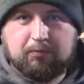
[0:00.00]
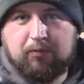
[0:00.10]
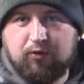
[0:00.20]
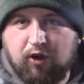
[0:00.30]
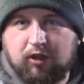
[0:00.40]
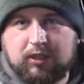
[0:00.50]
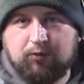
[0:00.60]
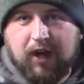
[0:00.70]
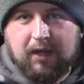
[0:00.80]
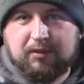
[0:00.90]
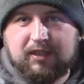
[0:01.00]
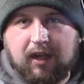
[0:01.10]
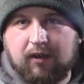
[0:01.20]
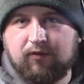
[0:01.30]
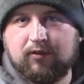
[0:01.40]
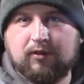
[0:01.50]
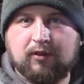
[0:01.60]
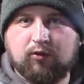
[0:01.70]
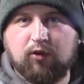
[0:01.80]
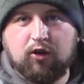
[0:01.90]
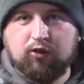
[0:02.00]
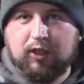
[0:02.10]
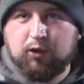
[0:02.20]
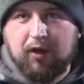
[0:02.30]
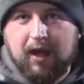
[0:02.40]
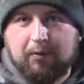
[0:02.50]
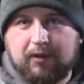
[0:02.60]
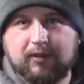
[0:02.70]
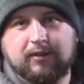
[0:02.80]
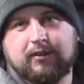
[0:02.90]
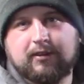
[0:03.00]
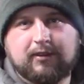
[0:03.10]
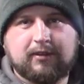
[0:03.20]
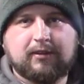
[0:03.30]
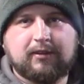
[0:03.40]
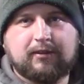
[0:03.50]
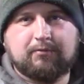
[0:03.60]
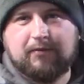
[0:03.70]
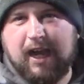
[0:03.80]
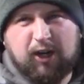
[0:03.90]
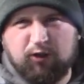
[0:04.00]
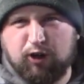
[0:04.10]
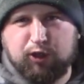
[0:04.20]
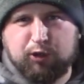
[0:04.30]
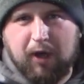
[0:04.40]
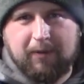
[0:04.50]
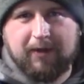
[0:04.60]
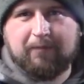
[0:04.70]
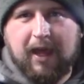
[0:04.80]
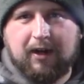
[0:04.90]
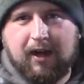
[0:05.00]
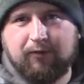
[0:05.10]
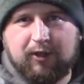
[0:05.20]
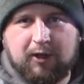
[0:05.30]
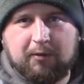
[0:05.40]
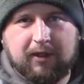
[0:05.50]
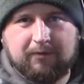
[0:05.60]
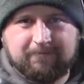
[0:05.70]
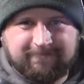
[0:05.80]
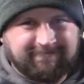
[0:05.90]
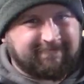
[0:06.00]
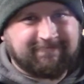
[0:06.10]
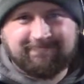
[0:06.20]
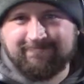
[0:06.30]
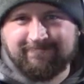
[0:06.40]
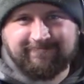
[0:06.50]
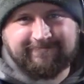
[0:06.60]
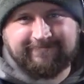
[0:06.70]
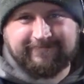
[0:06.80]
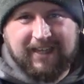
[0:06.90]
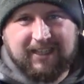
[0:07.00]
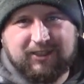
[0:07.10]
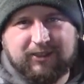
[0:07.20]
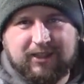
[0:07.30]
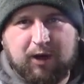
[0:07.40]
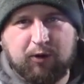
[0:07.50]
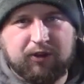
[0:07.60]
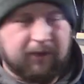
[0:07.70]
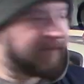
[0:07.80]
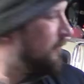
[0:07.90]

Throw out some random stuff. Rotary swap. Not going to rotary swap it. I'd love to, but it's just not worth it.